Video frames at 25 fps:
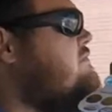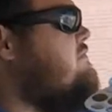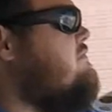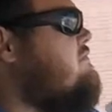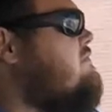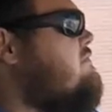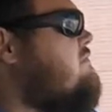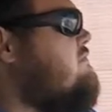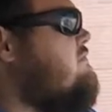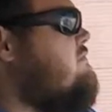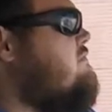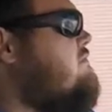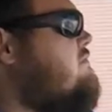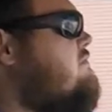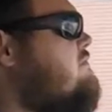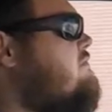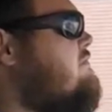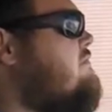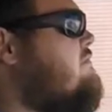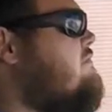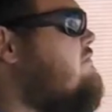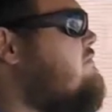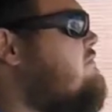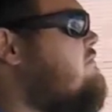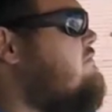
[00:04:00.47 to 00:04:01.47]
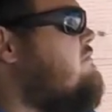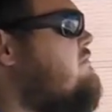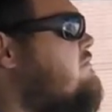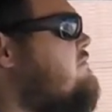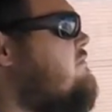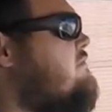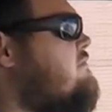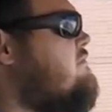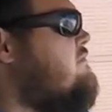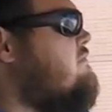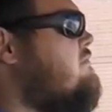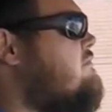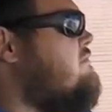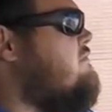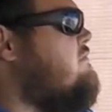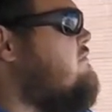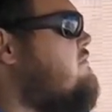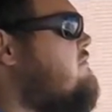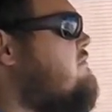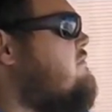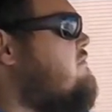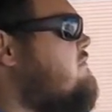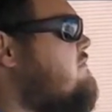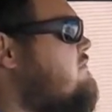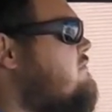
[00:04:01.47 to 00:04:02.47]

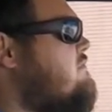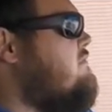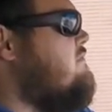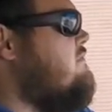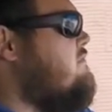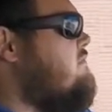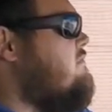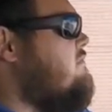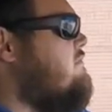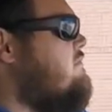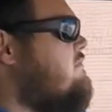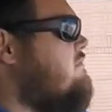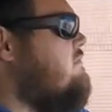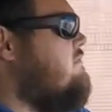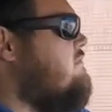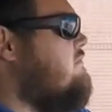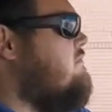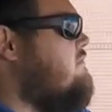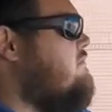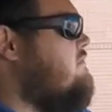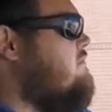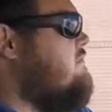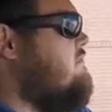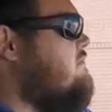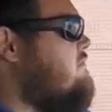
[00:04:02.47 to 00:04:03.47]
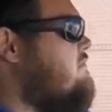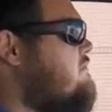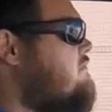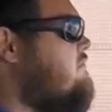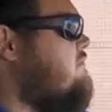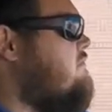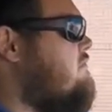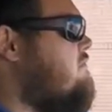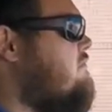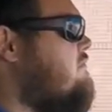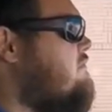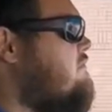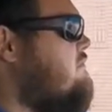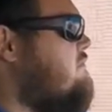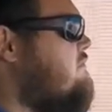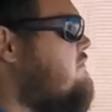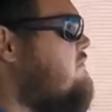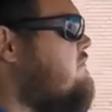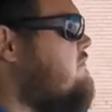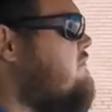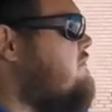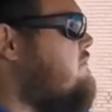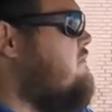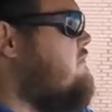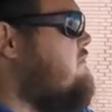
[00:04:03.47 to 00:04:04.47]

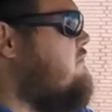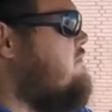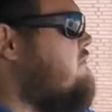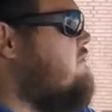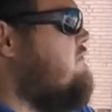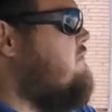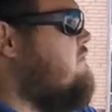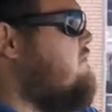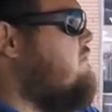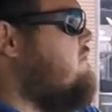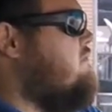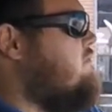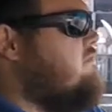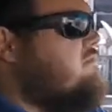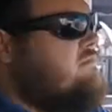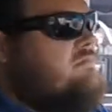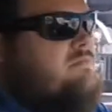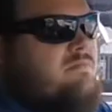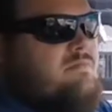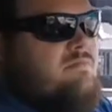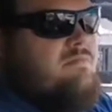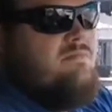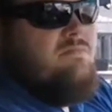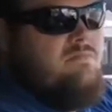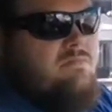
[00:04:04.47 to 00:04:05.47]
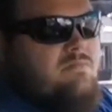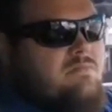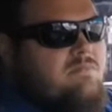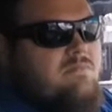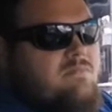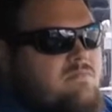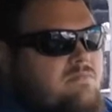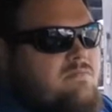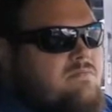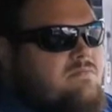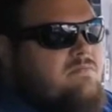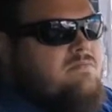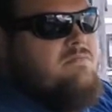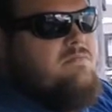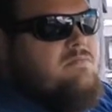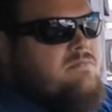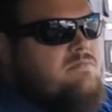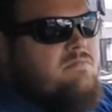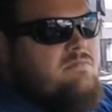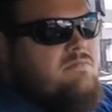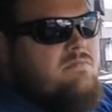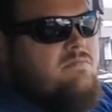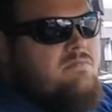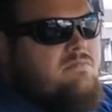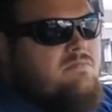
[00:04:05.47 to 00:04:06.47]

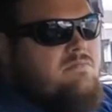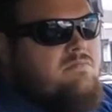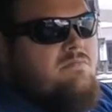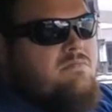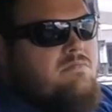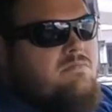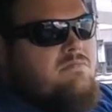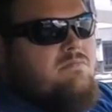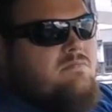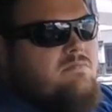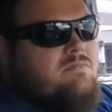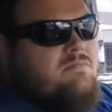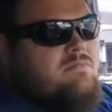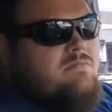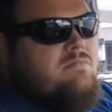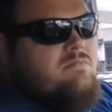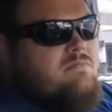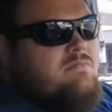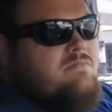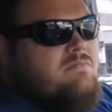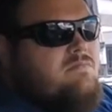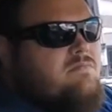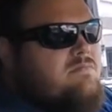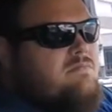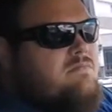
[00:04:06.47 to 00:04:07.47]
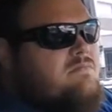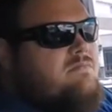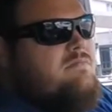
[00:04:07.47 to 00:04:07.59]
(not speaking)